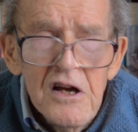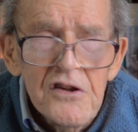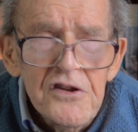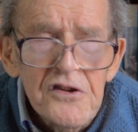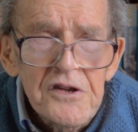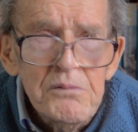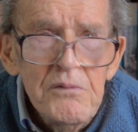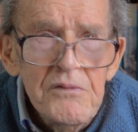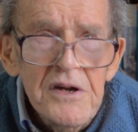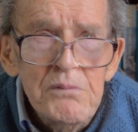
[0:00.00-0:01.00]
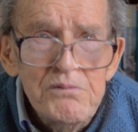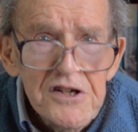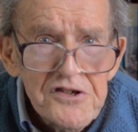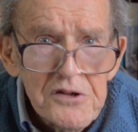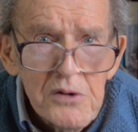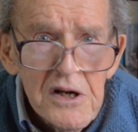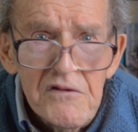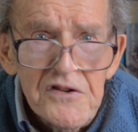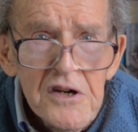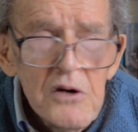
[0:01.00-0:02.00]
that their pressure
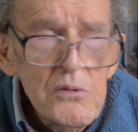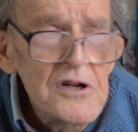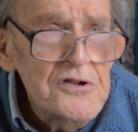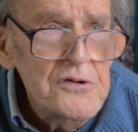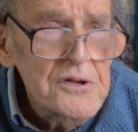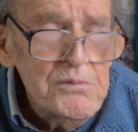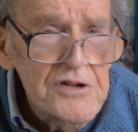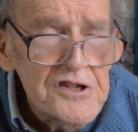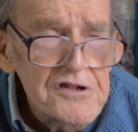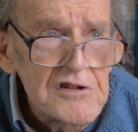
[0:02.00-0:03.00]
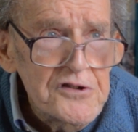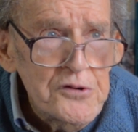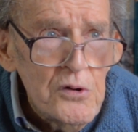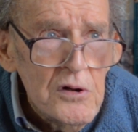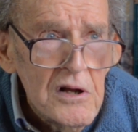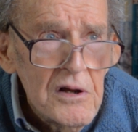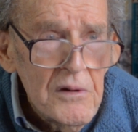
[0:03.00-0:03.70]
waves weren't due to pressure at all.